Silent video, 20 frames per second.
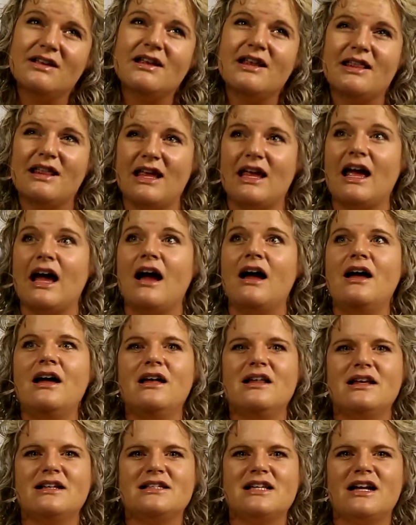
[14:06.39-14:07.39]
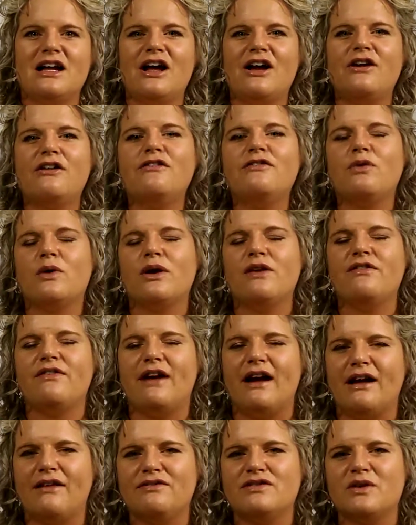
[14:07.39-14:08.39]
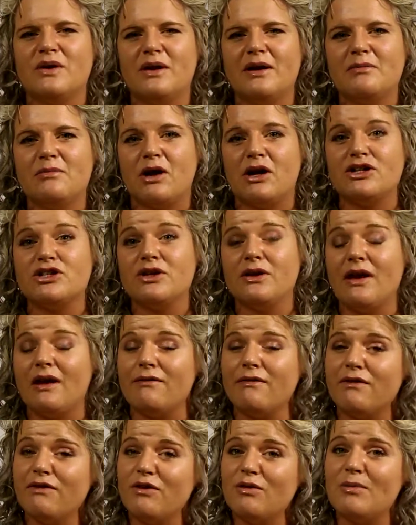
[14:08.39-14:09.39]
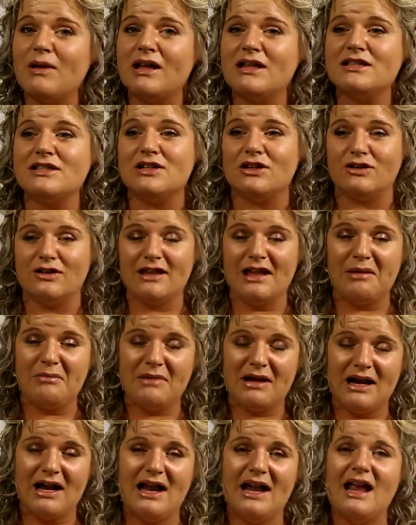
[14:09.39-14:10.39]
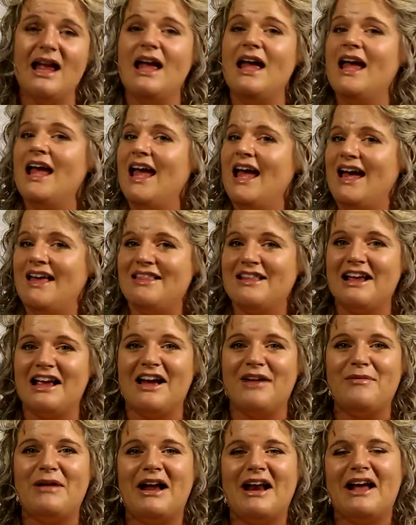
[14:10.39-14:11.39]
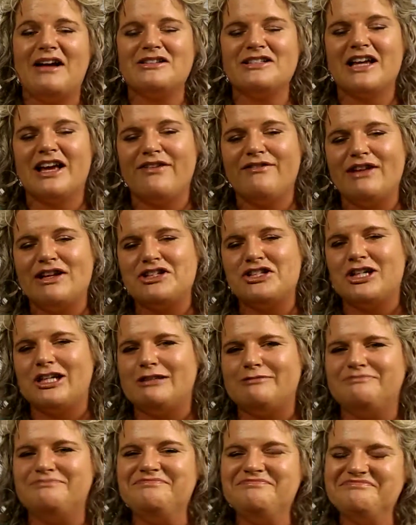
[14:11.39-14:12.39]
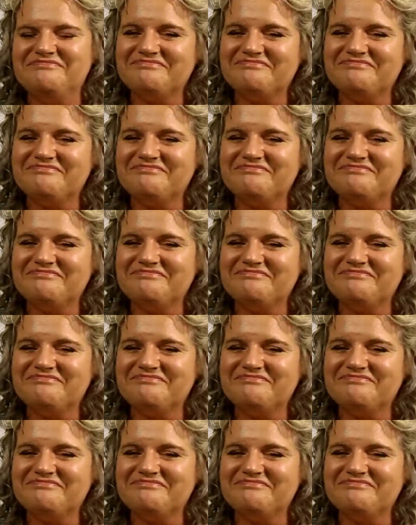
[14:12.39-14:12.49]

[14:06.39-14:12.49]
I think, yeah, they said $145. So in March. So you have a few months to earn that money, and then come on out to convention.